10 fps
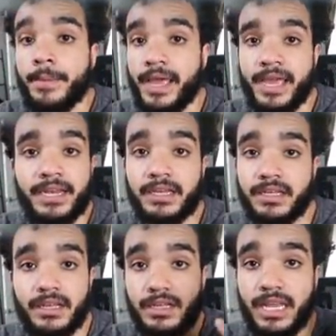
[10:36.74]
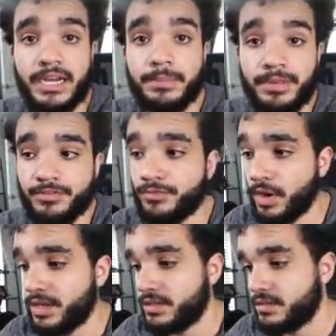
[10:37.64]
And a lineup in the
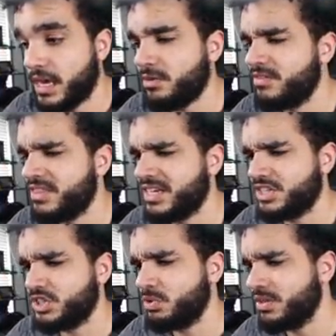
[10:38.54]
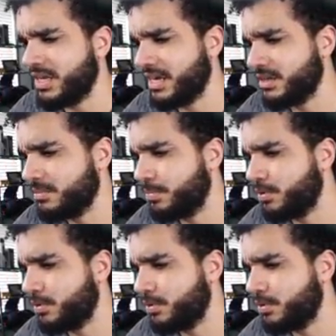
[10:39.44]
front. I don't even think I showed the lineup